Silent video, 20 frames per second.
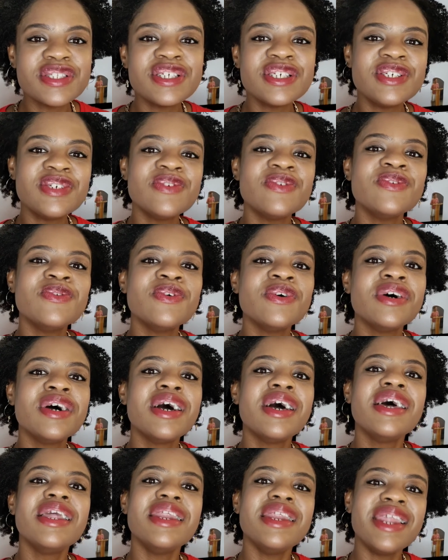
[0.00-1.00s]
to you
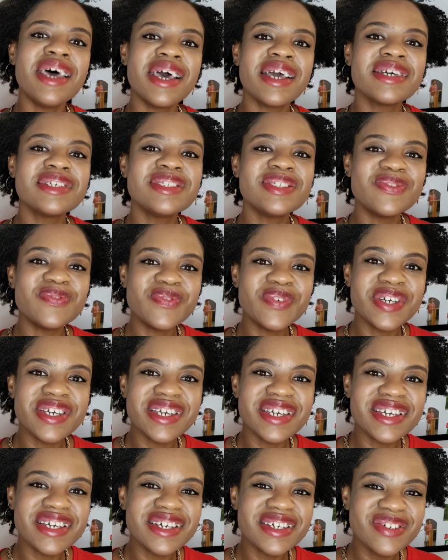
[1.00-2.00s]
next
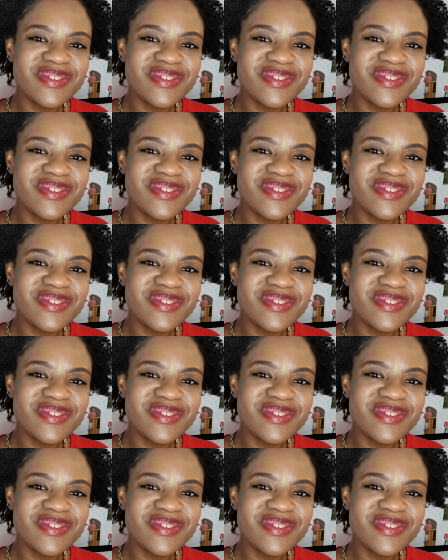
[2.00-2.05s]
week.